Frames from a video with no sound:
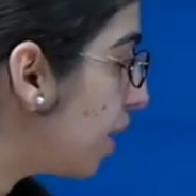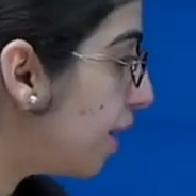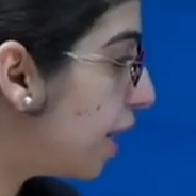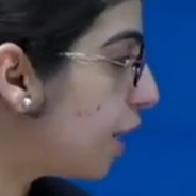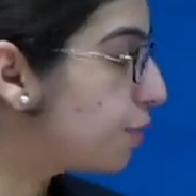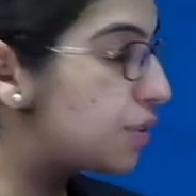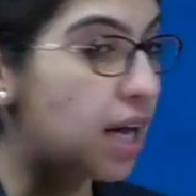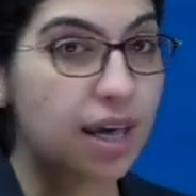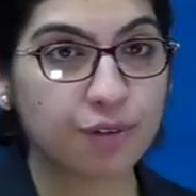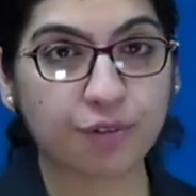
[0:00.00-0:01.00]
Left
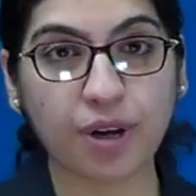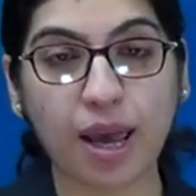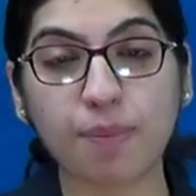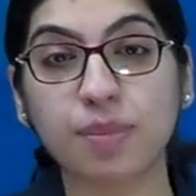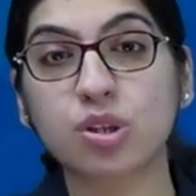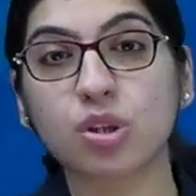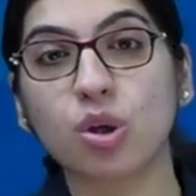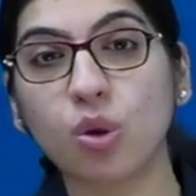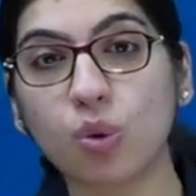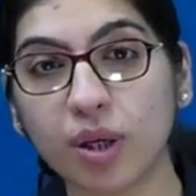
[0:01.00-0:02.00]
diaphragm is
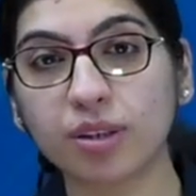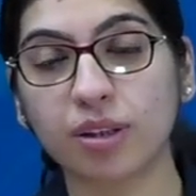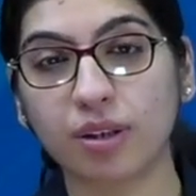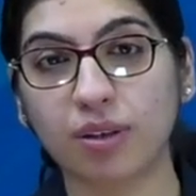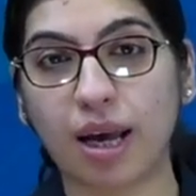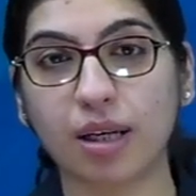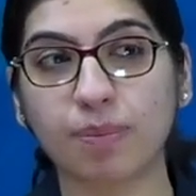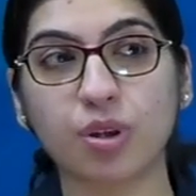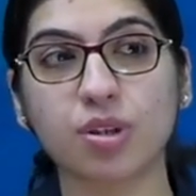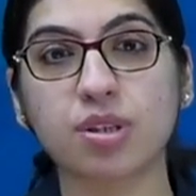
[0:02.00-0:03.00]
lower than the right
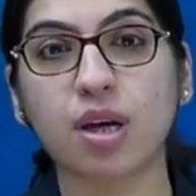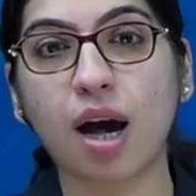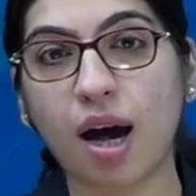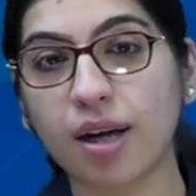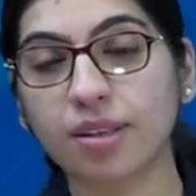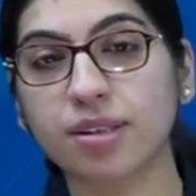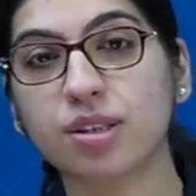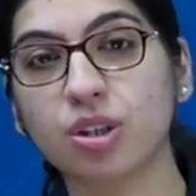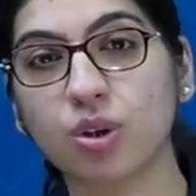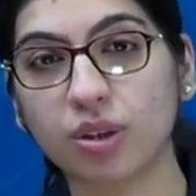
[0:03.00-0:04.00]
because the heart is
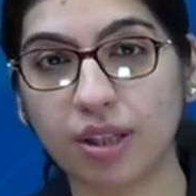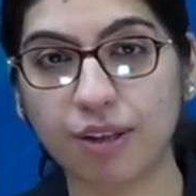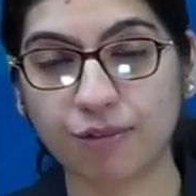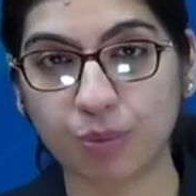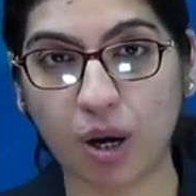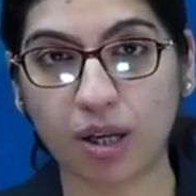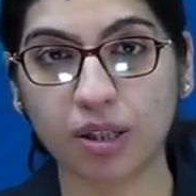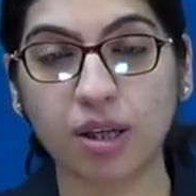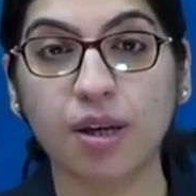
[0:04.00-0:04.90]
sitting on the left one,